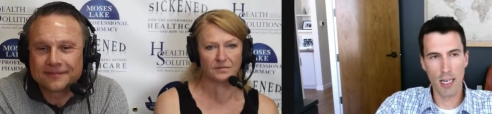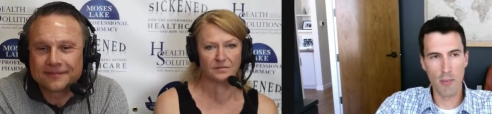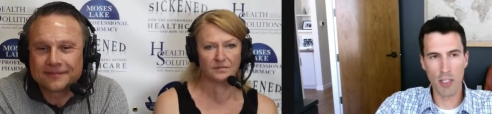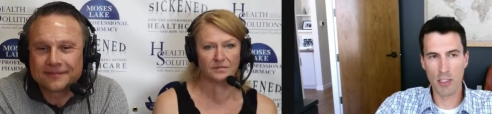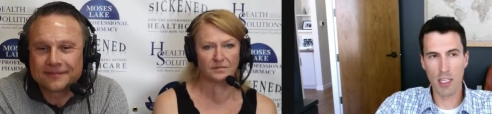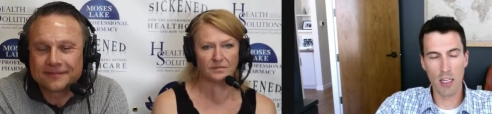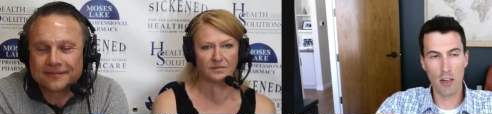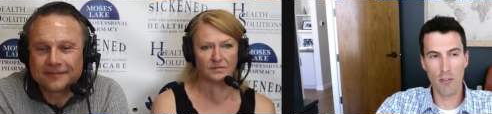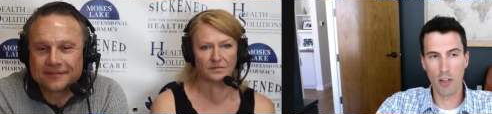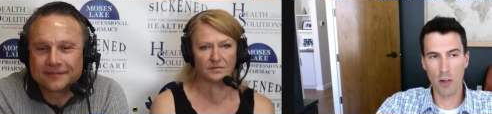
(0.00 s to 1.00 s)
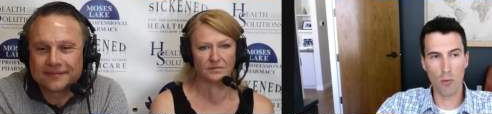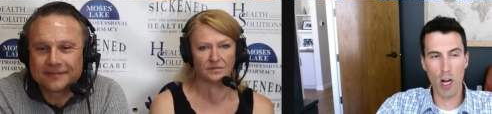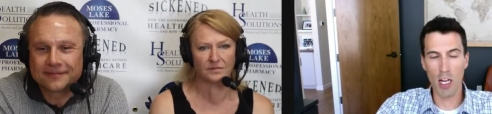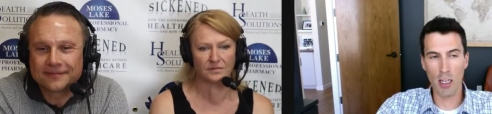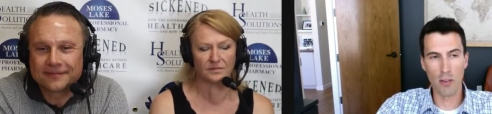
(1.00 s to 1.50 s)
Speaker 1: And it's taken off like a
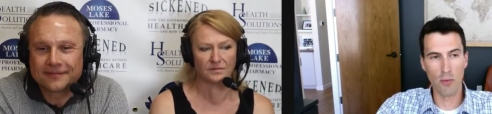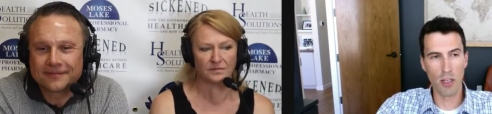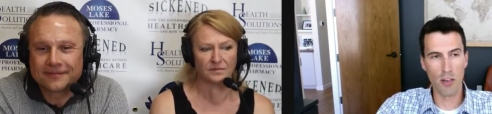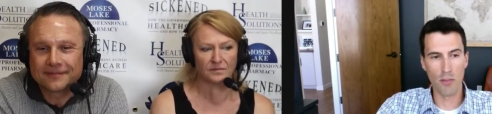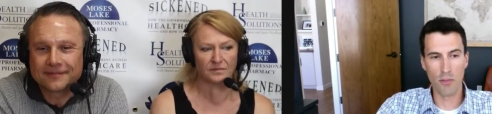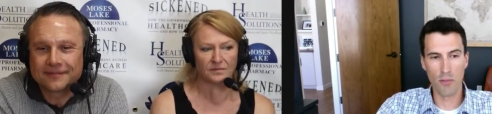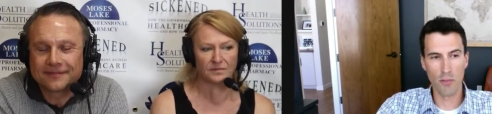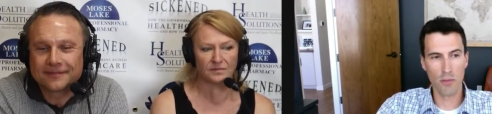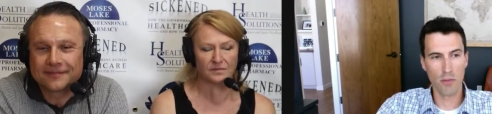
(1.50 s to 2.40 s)
rocket. We have